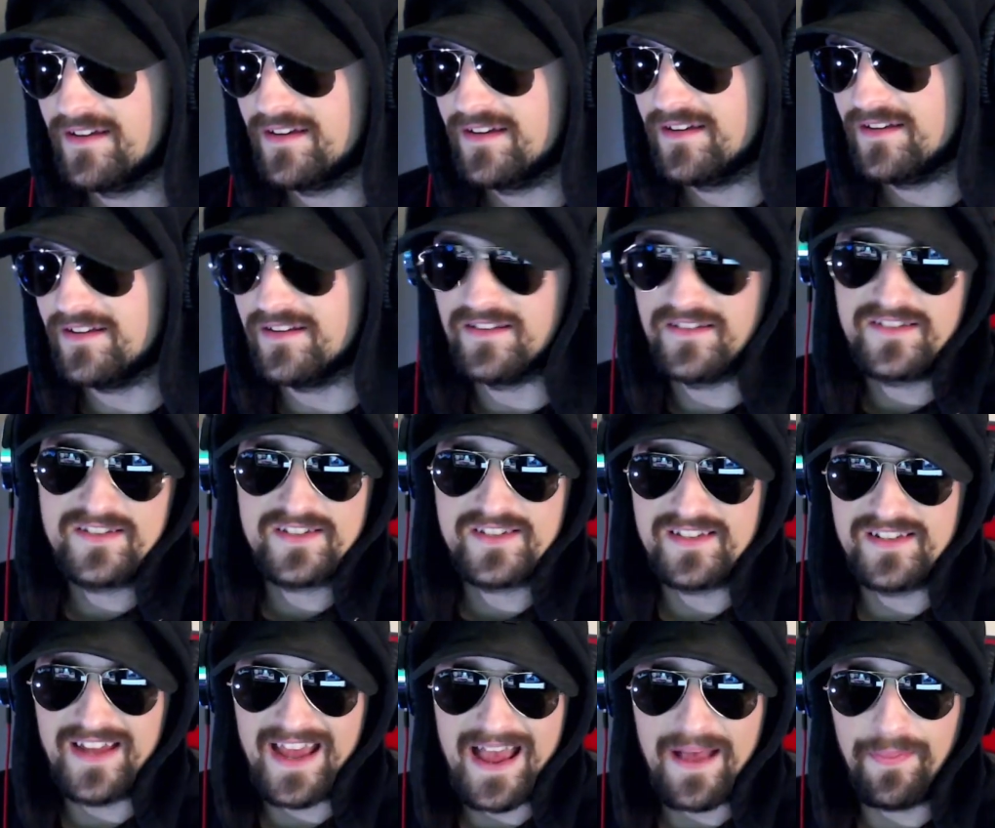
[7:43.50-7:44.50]
you know, it's just
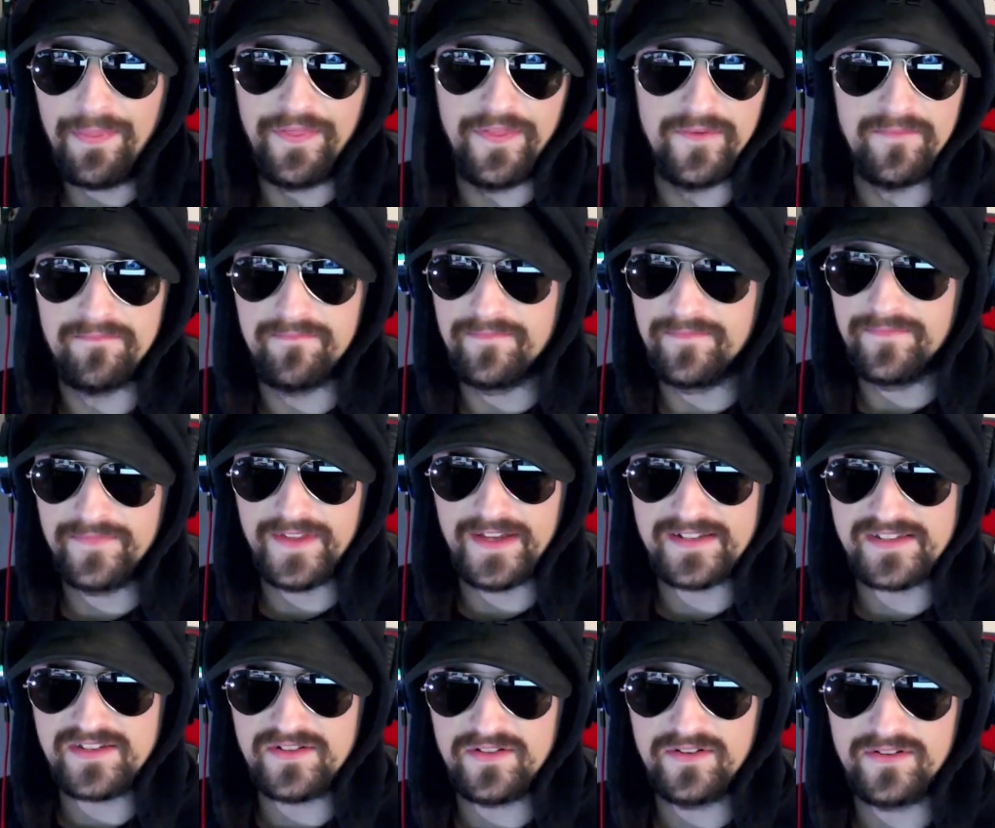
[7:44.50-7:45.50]
an anthem that
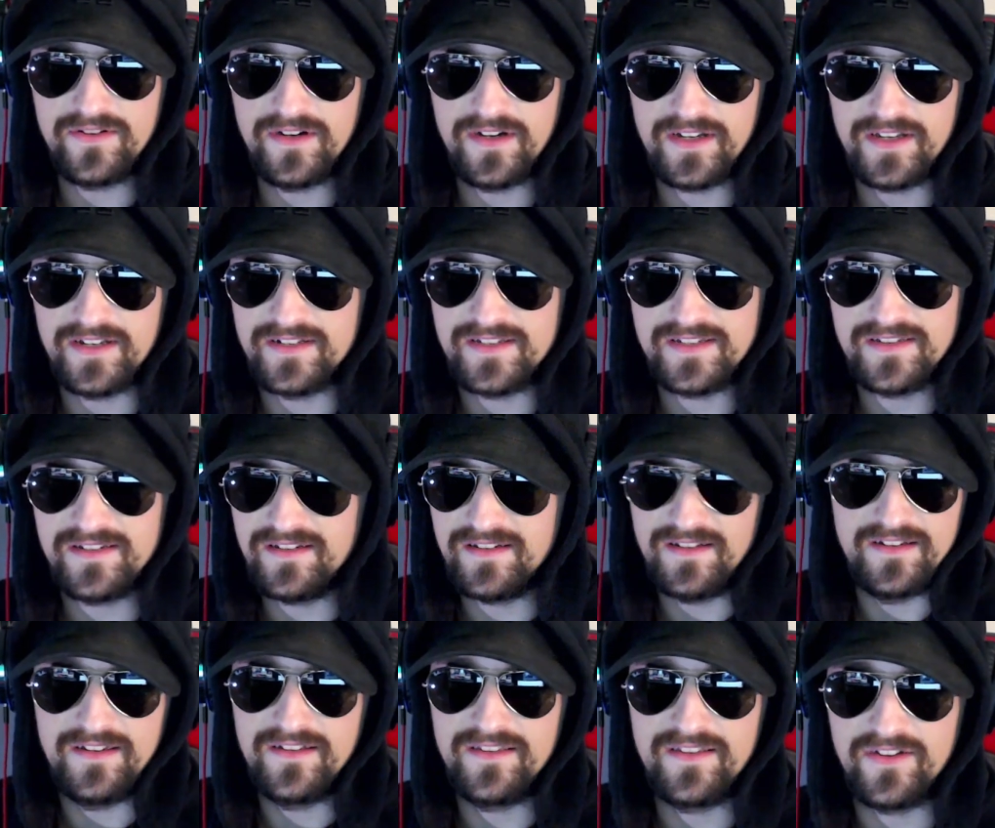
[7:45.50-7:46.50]
song. I can, you
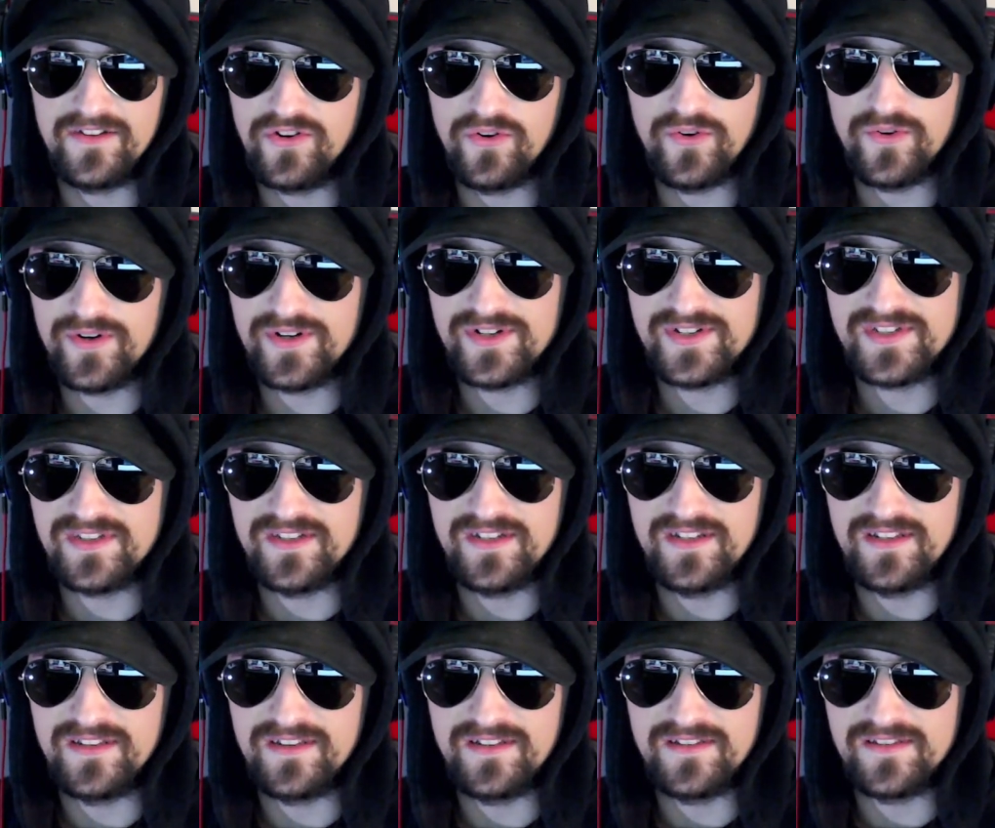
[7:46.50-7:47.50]
know, the chorus,
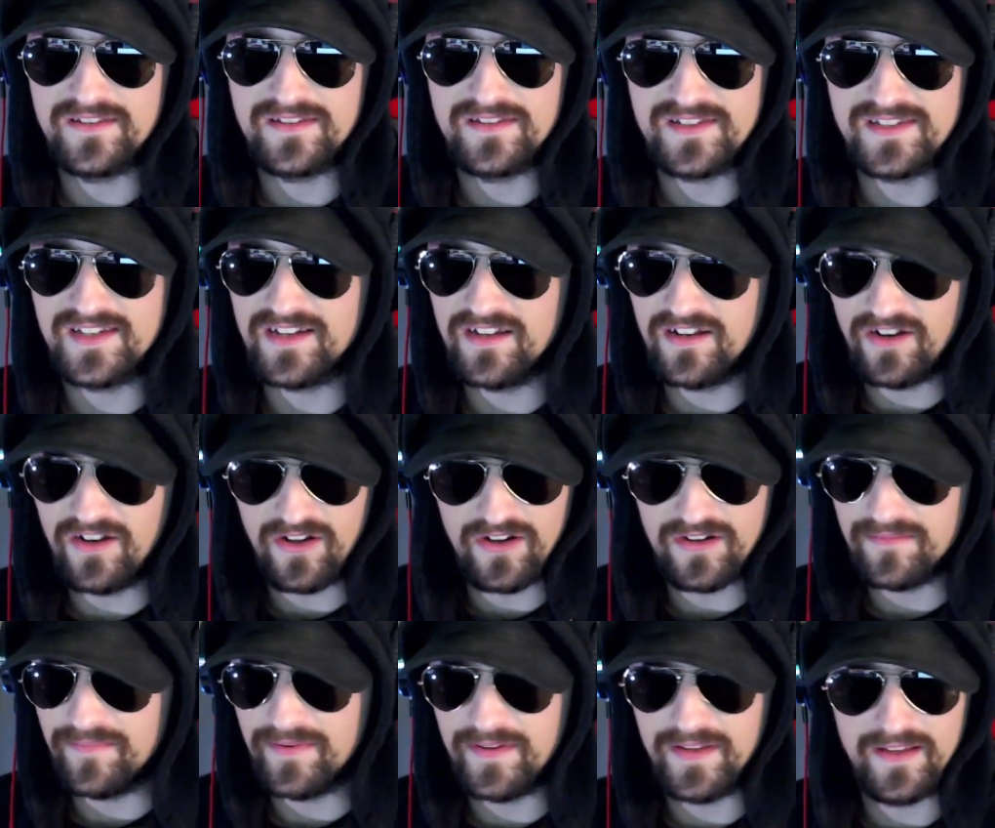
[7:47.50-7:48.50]
the the, the sing
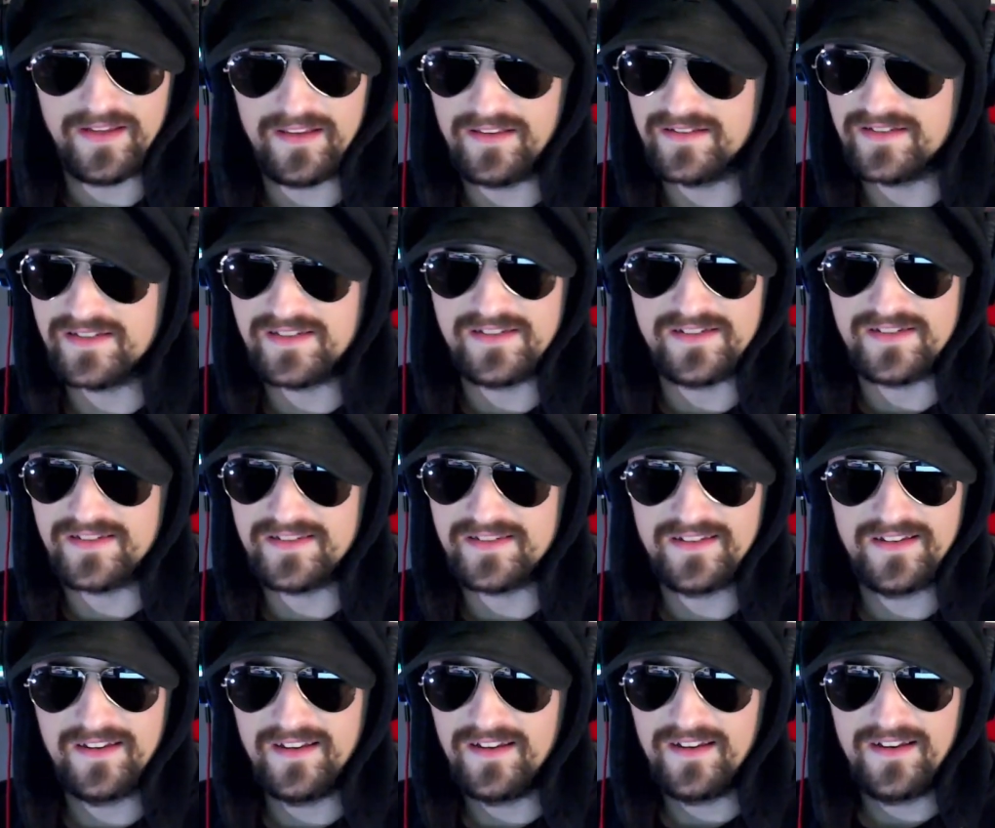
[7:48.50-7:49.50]
along bit. It's just
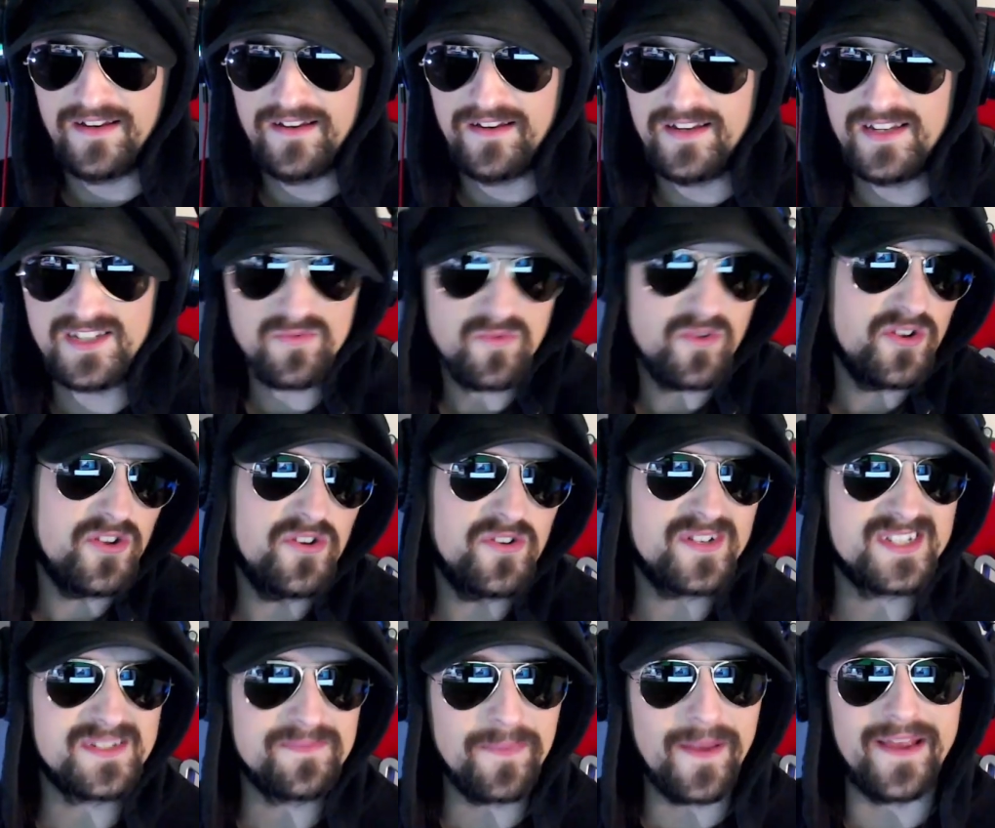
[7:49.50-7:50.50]
it's what you
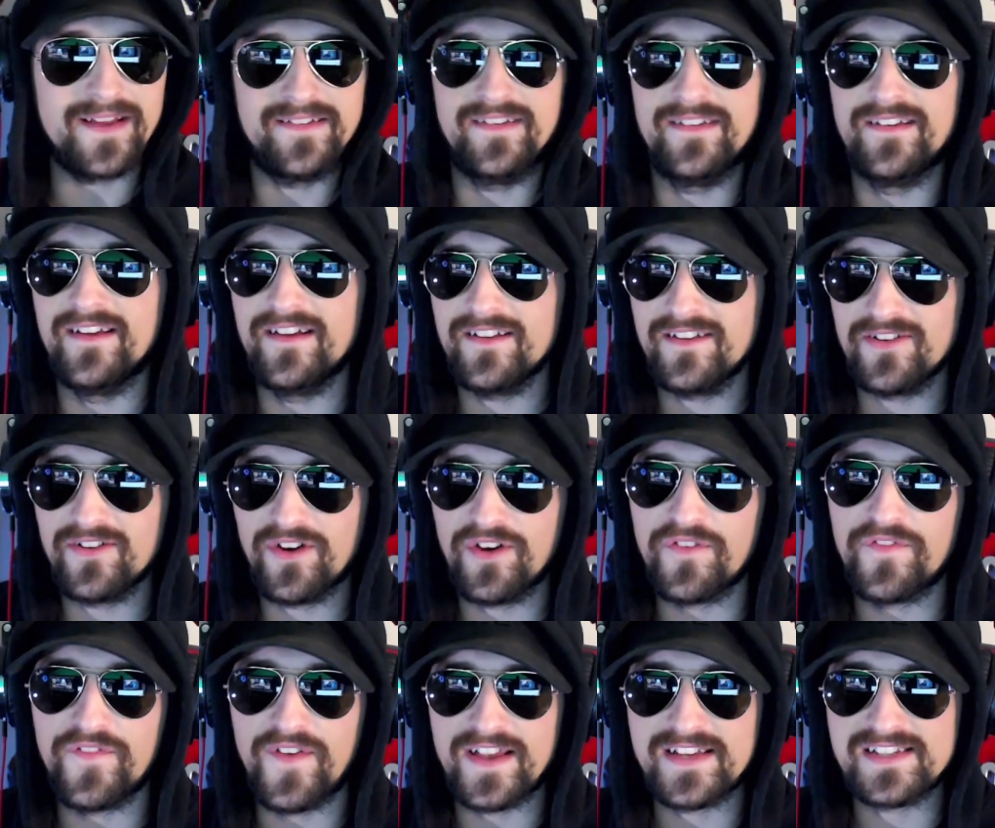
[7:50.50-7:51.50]
expect. You know, you're at a
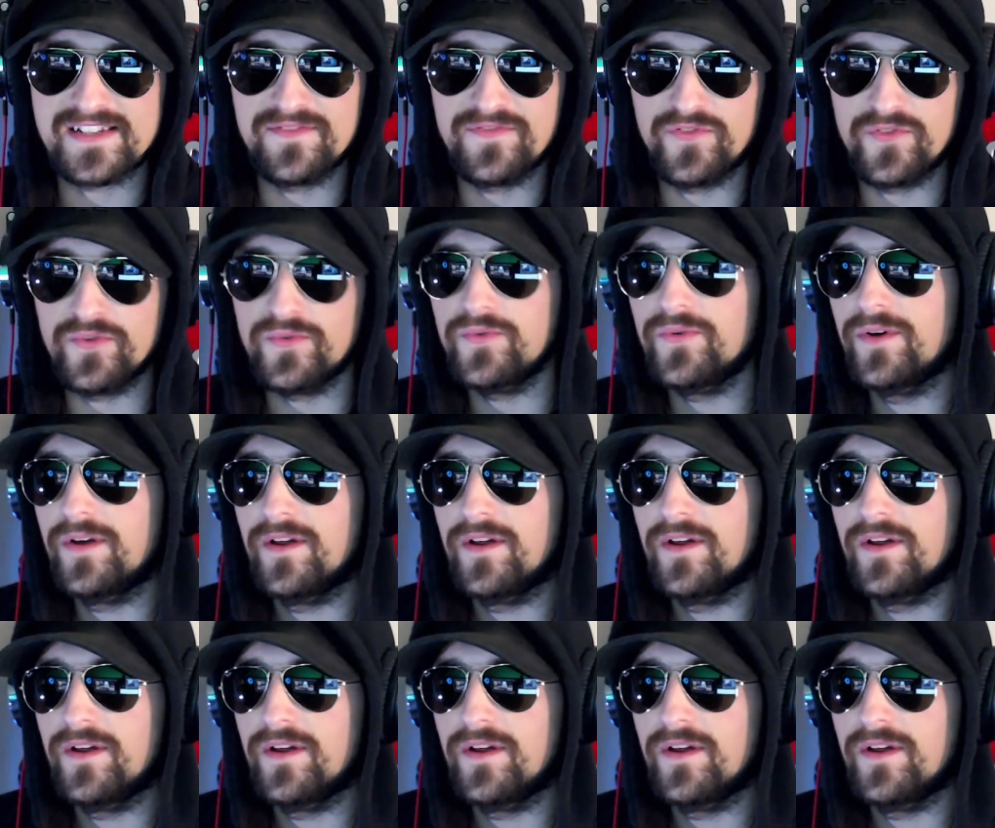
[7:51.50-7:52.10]
festival,